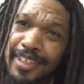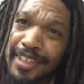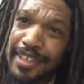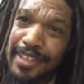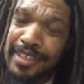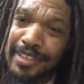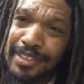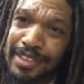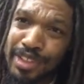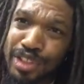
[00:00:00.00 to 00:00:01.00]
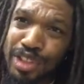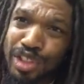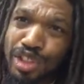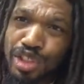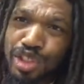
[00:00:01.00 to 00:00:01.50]
And
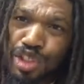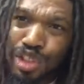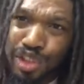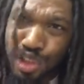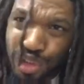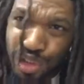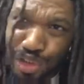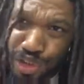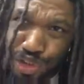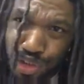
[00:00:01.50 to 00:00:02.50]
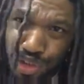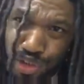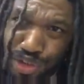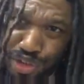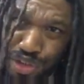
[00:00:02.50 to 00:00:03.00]

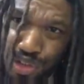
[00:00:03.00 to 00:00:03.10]
this